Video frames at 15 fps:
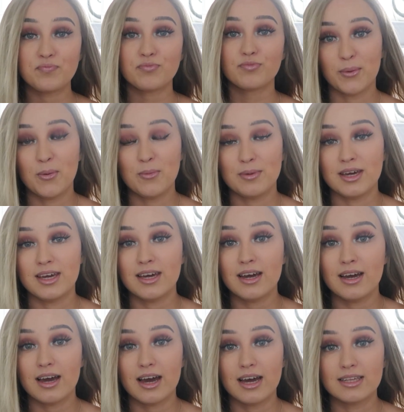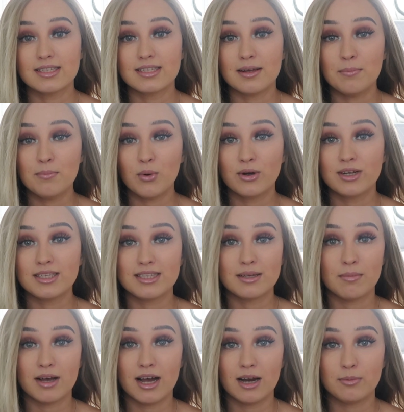For me, at some points
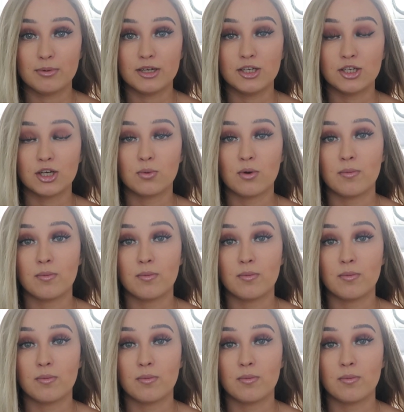in my alopecia